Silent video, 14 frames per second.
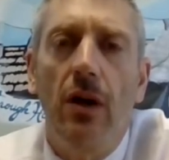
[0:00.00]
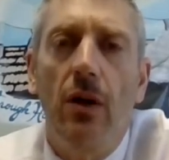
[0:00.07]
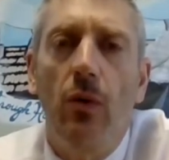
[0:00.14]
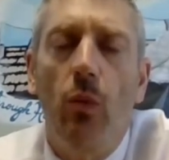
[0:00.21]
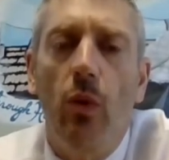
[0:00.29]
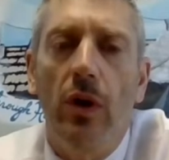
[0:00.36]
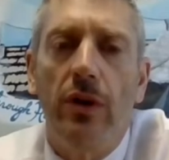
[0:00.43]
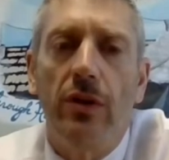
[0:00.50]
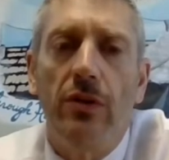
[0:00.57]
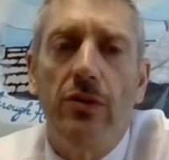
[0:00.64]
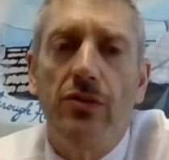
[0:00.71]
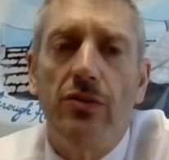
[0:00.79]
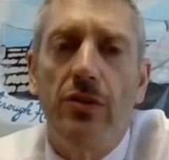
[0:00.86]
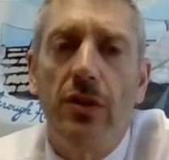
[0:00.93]

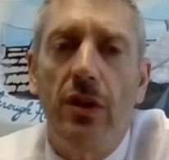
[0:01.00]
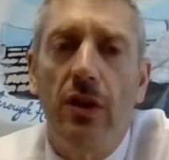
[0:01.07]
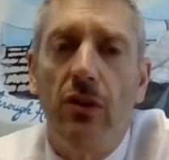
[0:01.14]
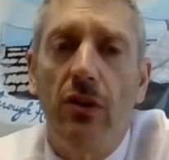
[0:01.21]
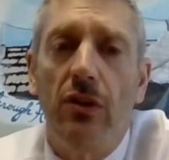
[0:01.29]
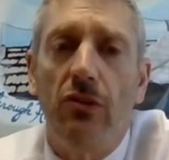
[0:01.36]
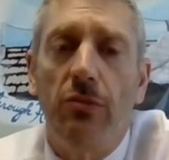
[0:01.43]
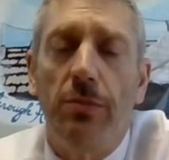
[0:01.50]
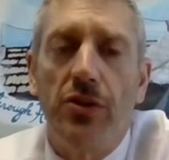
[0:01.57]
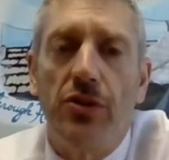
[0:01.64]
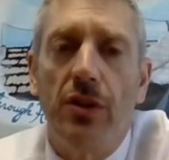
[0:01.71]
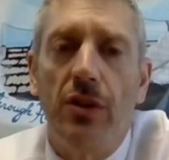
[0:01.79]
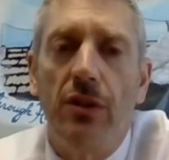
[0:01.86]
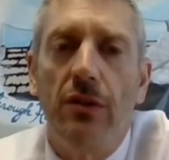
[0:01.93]
Workers,
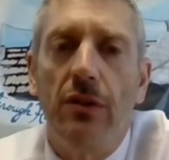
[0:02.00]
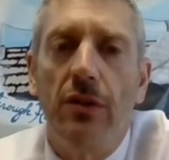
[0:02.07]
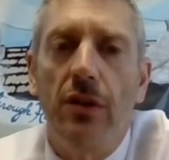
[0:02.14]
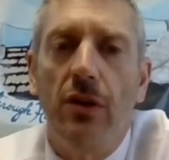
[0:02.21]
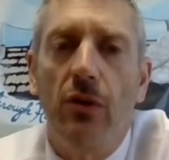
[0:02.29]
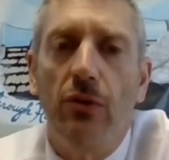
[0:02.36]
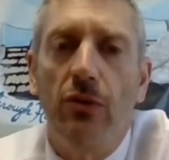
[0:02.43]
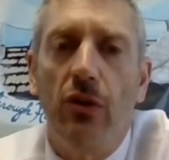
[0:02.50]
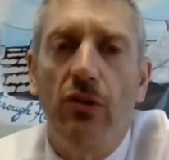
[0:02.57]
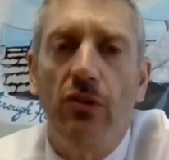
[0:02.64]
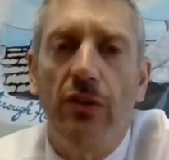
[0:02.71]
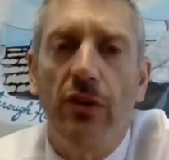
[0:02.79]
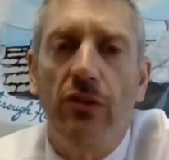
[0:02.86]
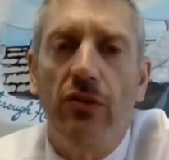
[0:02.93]
especially, you know, those
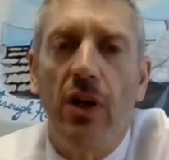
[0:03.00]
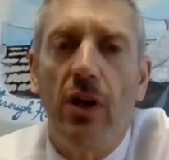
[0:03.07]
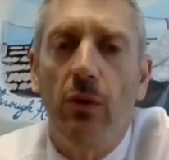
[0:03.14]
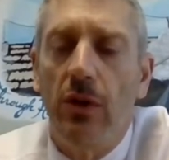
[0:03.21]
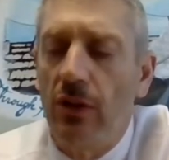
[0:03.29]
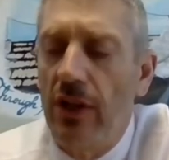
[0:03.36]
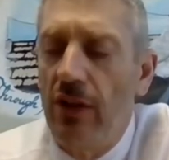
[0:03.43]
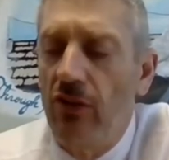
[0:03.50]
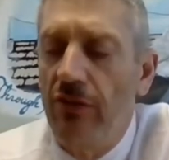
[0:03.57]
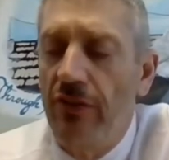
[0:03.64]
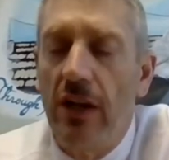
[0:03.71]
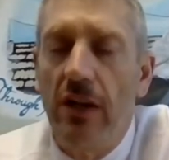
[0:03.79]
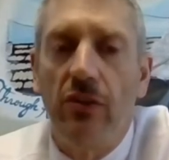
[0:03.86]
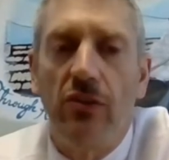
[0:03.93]
of us that were
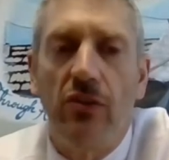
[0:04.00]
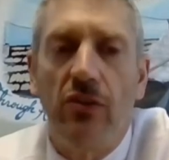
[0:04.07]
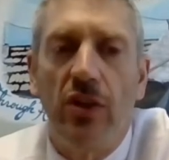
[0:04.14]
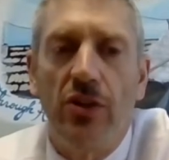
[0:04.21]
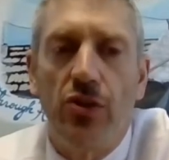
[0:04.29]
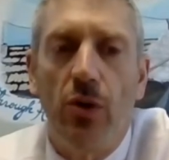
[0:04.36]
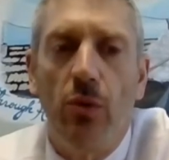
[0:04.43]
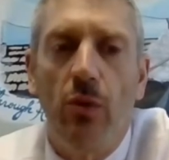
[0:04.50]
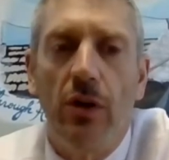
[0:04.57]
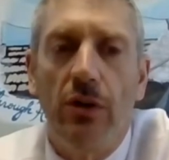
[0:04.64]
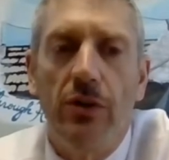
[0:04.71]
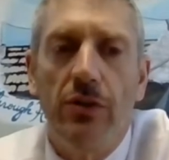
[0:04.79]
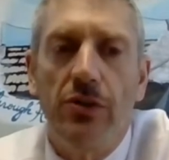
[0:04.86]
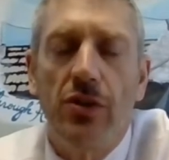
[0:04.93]
classified as essential
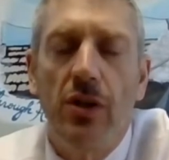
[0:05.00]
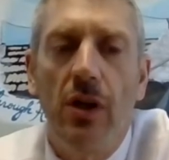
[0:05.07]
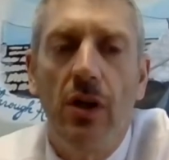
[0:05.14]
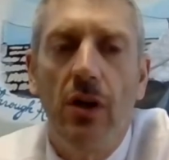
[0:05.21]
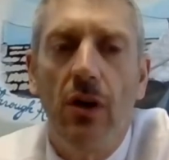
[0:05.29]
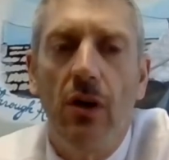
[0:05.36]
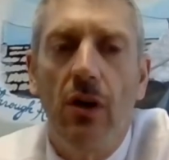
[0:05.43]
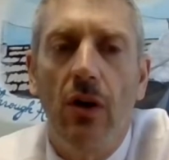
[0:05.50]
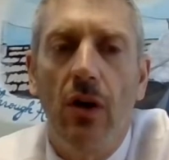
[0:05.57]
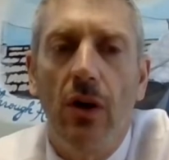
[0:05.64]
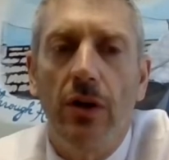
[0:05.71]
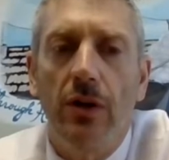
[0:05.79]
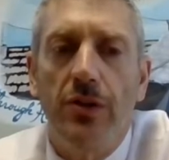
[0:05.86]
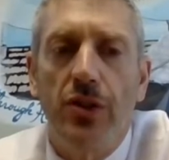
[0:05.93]
workers,
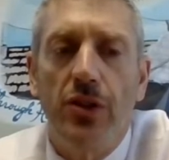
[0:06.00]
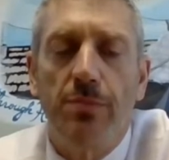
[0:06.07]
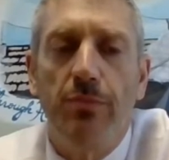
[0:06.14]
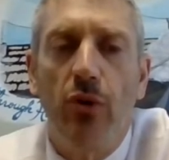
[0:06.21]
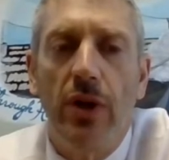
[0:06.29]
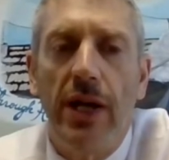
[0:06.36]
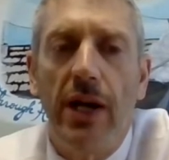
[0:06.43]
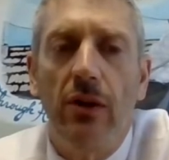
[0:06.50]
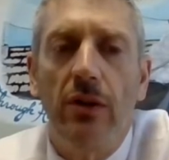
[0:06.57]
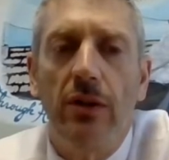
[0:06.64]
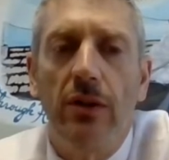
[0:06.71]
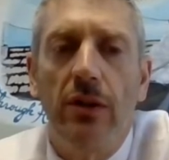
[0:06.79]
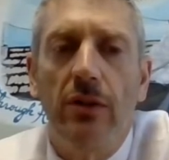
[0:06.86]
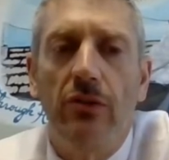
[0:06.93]
are just put
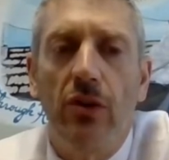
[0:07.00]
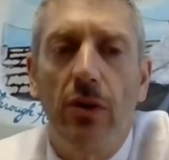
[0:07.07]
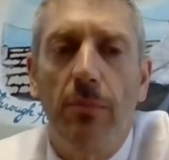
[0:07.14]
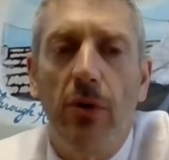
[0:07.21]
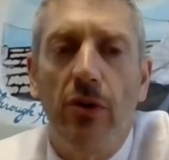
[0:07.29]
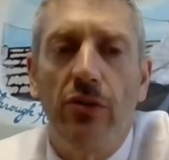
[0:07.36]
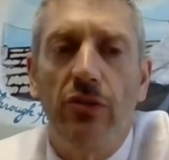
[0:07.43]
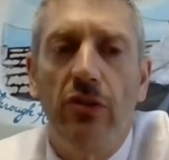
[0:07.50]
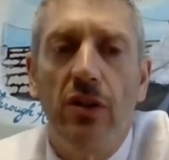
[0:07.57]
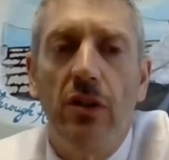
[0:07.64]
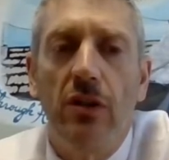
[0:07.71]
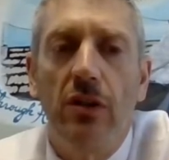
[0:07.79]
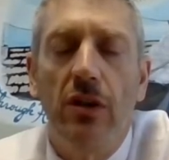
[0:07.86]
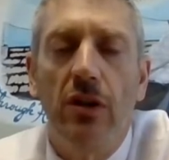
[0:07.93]
out to the
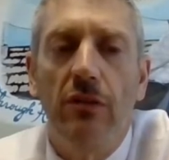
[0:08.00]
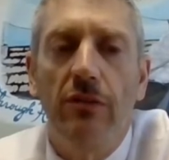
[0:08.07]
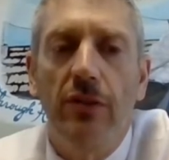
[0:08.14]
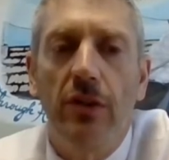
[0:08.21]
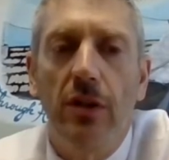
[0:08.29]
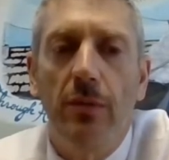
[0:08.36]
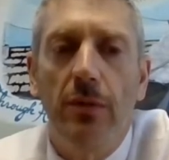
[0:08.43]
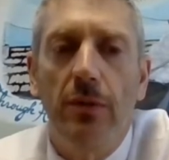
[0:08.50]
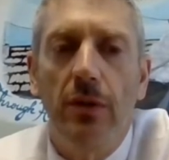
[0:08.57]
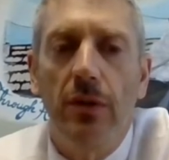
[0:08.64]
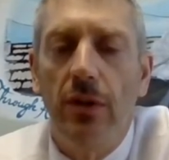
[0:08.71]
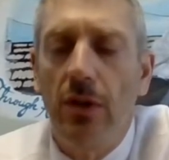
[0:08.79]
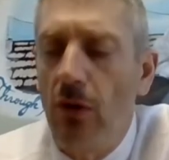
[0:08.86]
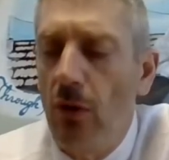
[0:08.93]
mercy of a
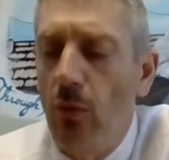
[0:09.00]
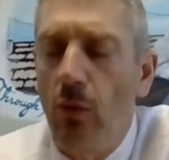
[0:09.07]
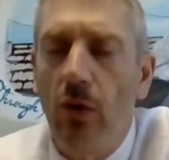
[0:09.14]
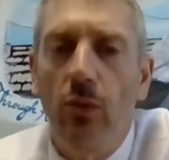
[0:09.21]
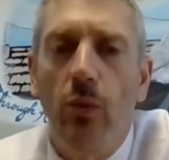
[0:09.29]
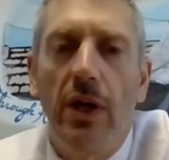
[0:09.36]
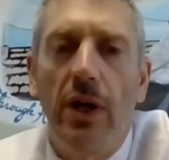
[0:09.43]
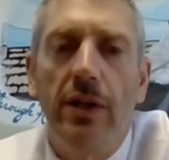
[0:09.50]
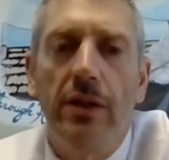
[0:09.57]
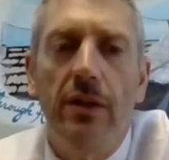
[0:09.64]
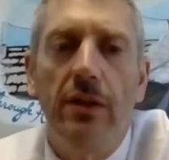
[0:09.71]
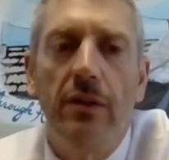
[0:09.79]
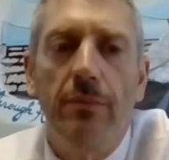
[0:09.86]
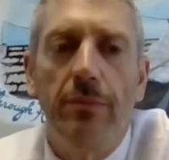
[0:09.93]
worldwide
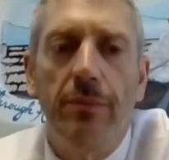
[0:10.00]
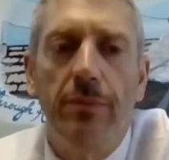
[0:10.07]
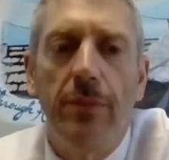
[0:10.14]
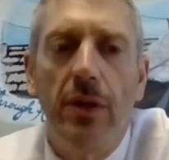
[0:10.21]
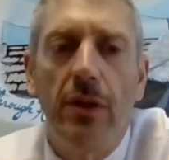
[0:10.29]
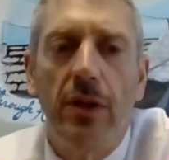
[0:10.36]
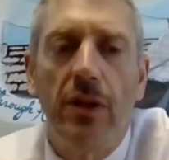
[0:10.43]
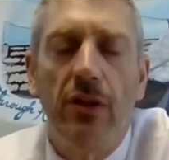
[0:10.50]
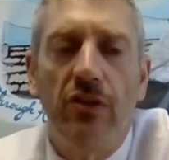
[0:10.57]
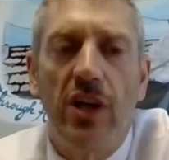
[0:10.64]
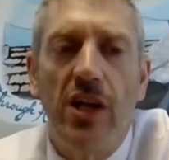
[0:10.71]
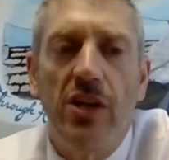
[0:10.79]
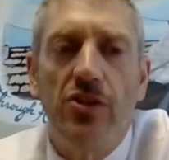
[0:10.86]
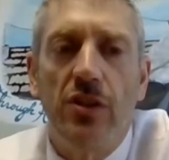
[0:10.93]

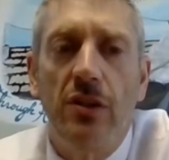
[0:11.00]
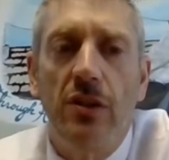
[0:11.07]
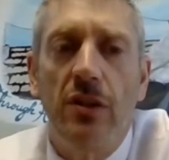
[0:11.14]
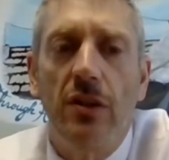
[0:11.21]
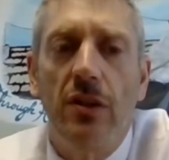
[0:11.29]
contagion,